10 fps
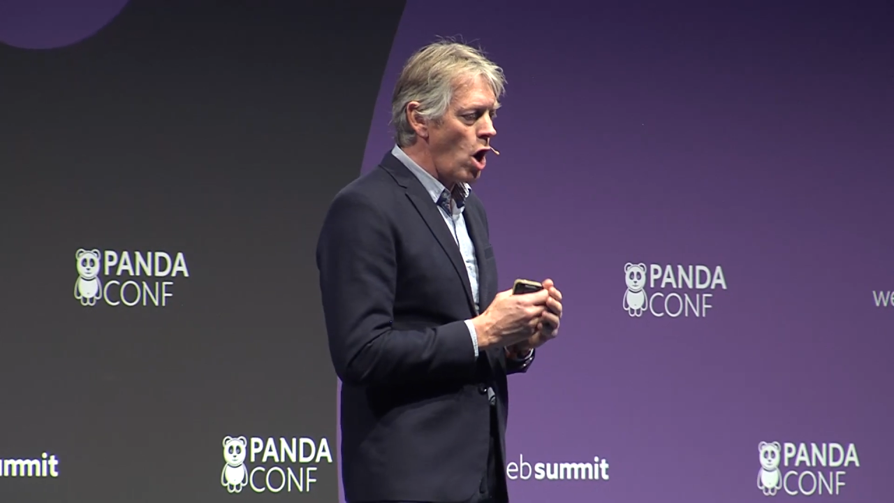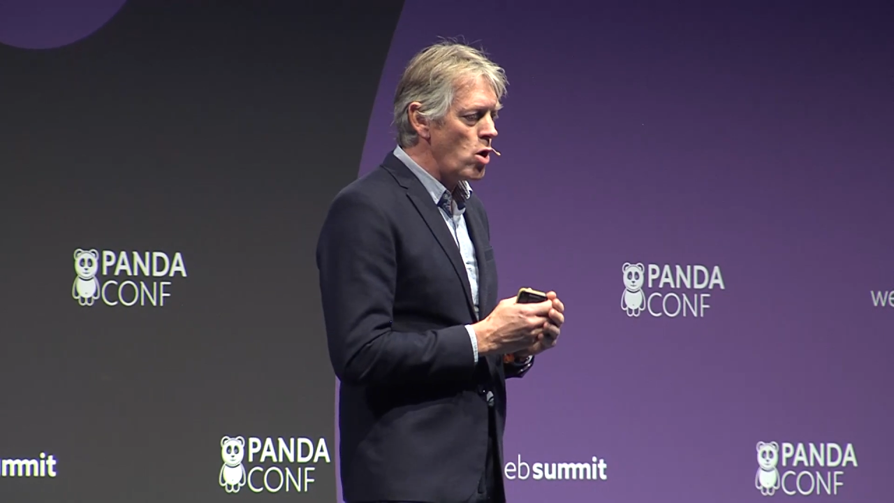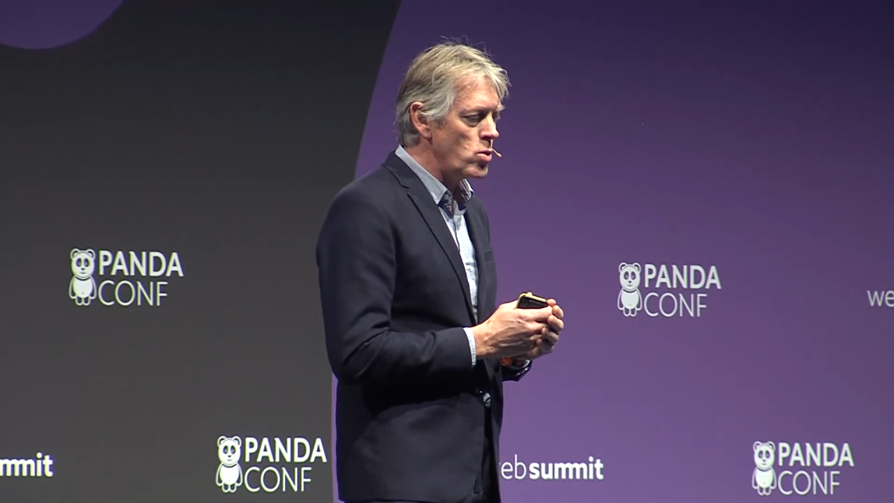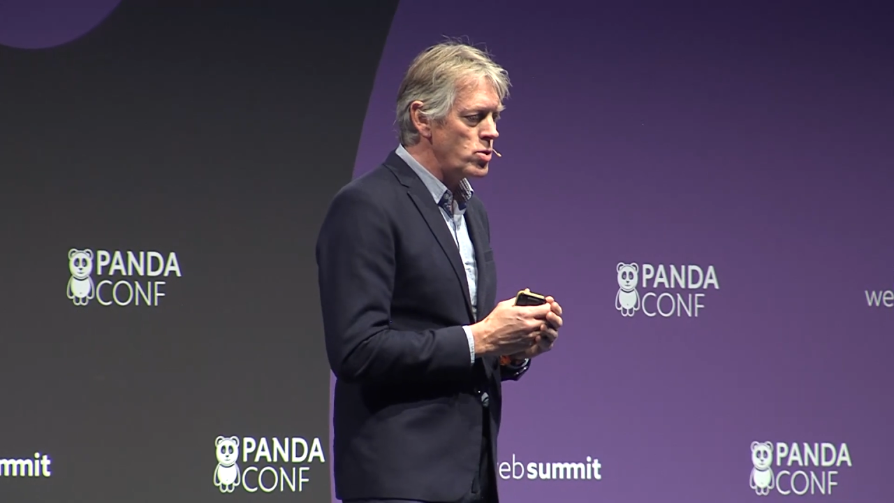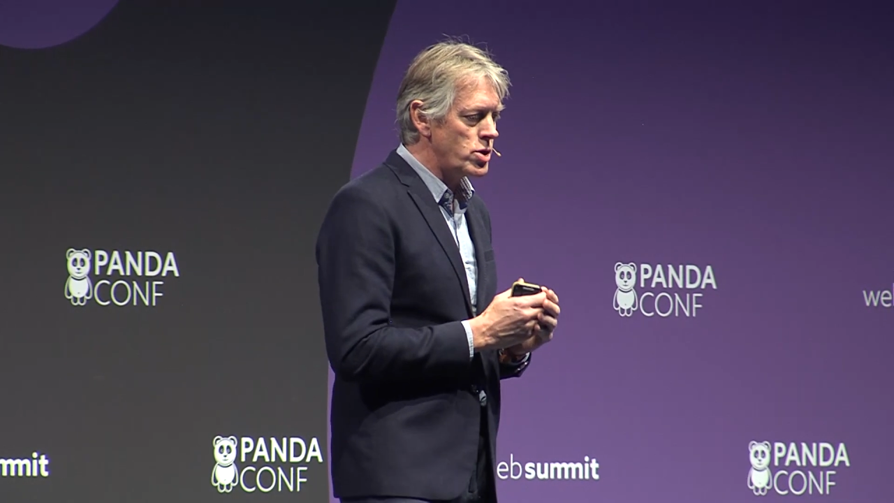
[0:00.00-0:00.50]

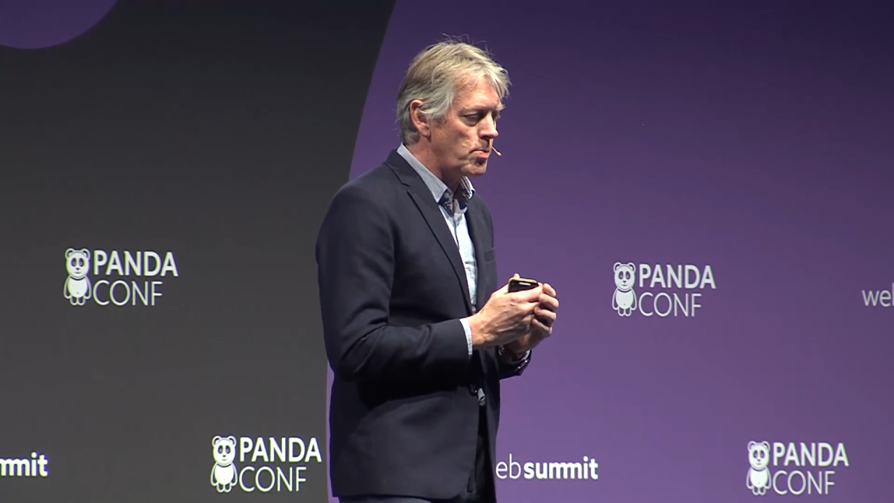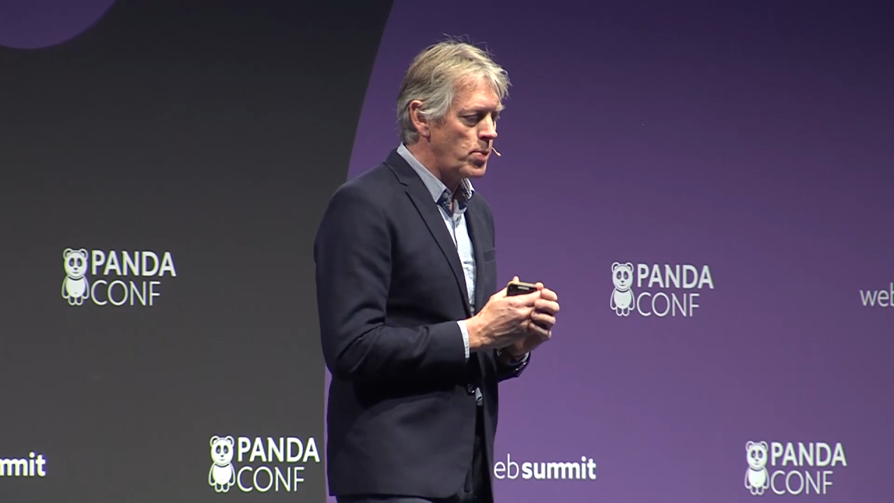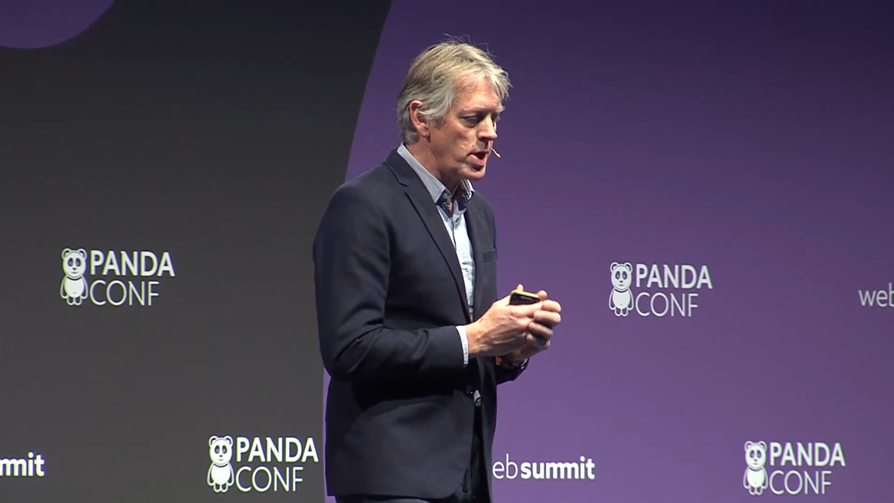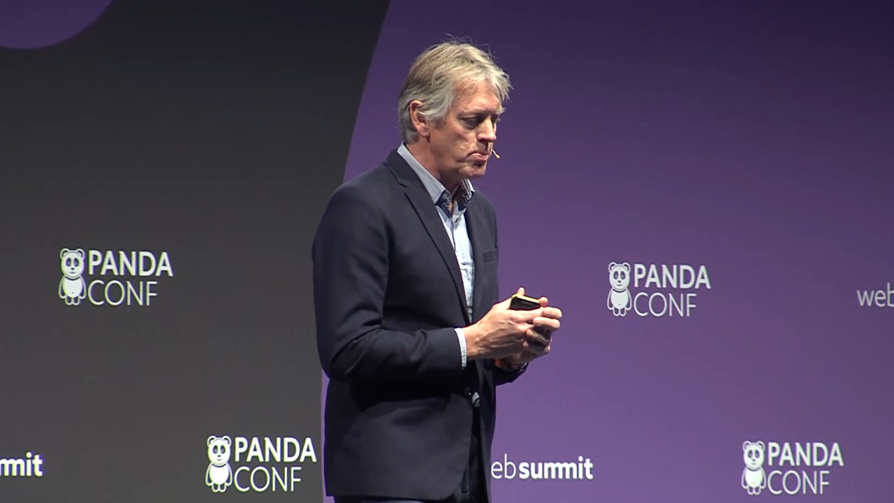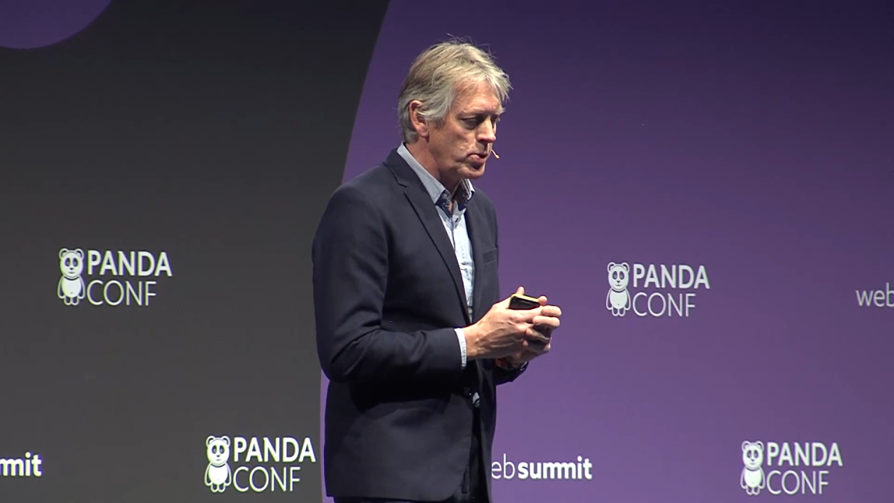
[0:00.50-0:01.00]
owned
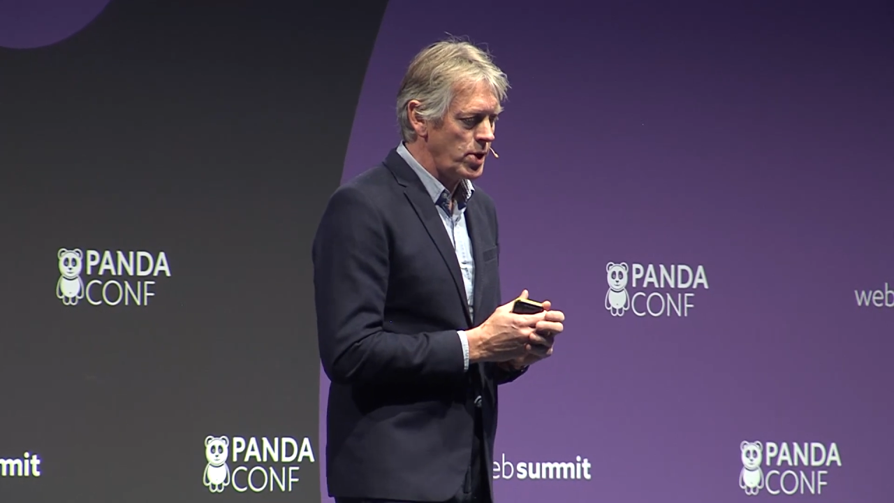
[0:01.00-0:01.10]
people